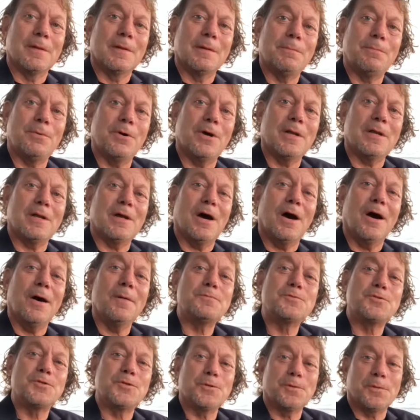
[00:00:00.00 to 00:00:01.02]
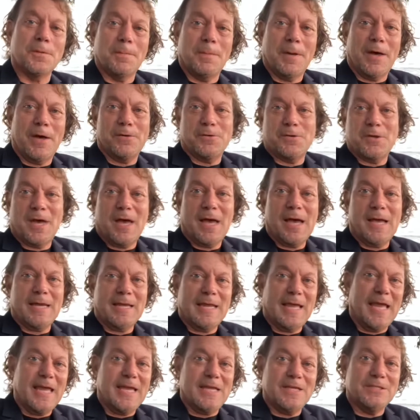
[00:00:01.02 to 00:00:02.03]
but up till about 9
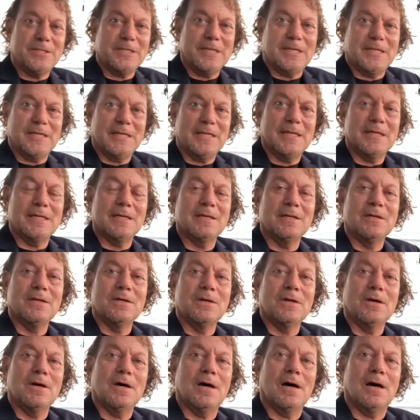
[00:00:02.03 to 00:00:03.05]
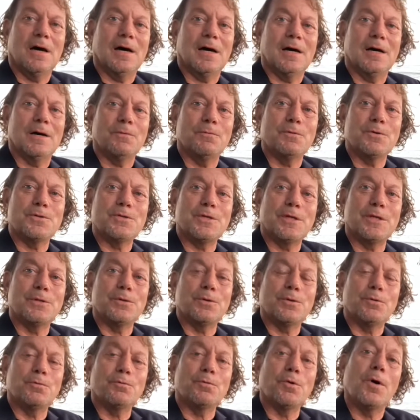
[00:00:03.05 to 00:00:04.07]
AD, within
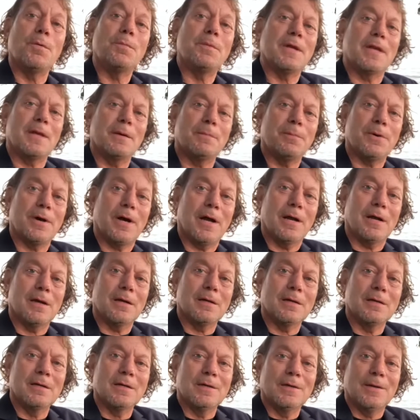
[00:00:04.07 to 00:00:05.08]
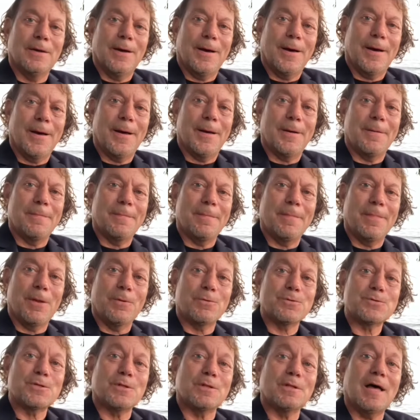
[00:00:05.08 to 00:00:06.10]
the Roman Empire, there
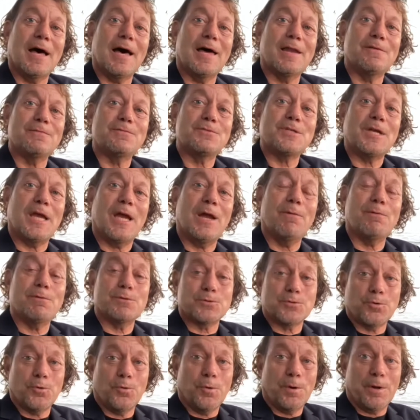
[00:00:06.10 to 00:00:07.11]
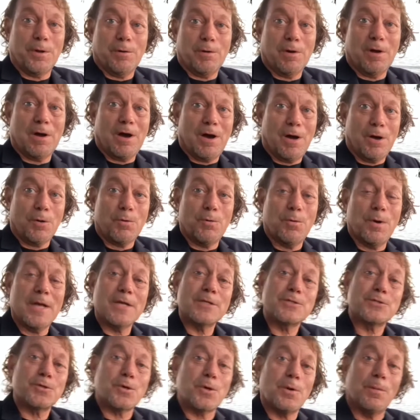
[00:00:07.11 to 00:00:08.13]
was a lot of territorial
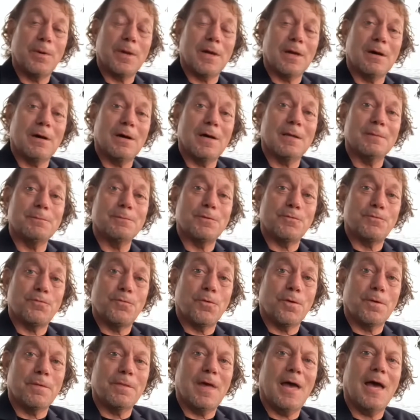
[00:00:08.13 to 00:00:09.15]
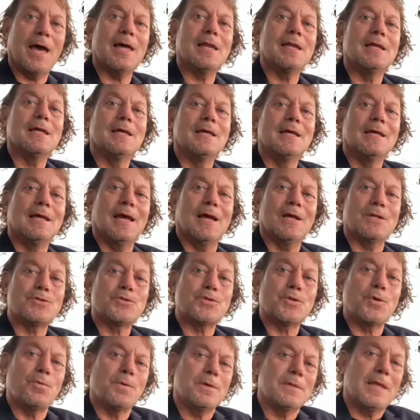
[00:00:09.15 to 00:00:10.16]
conquest going on before that. And
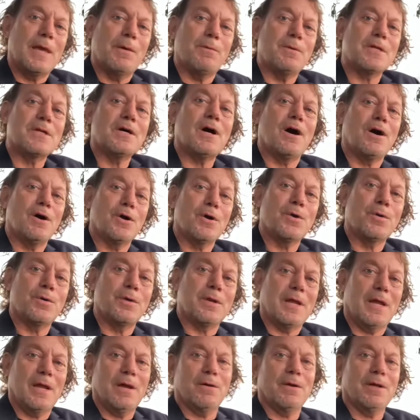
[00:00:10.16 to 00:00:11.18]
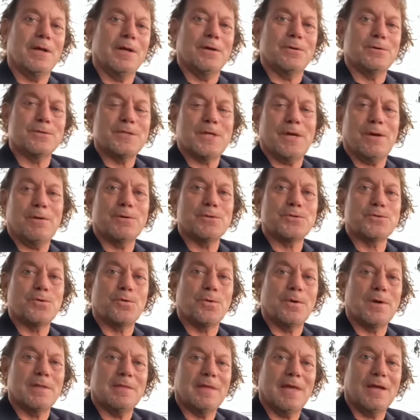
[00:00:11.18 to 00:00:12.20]
so when they would conquer an area or
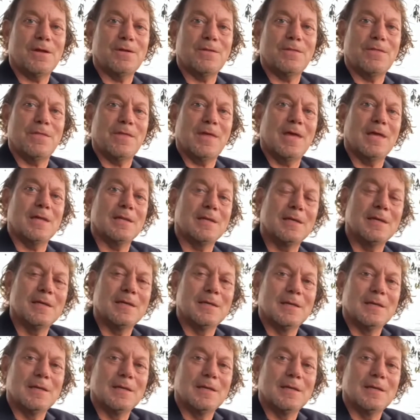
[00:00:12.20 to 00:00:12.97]
territory, they could then,